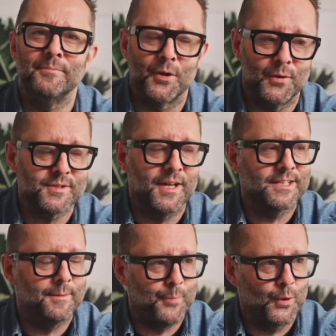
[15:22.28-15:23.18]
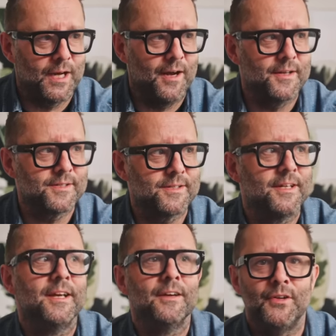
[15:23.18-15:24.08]
models like the Buchardts,
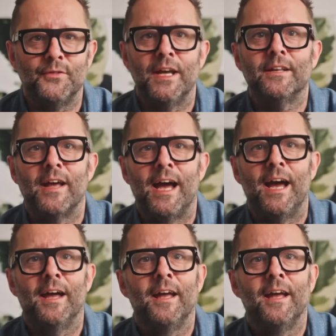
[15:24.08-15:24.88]
if you dig that,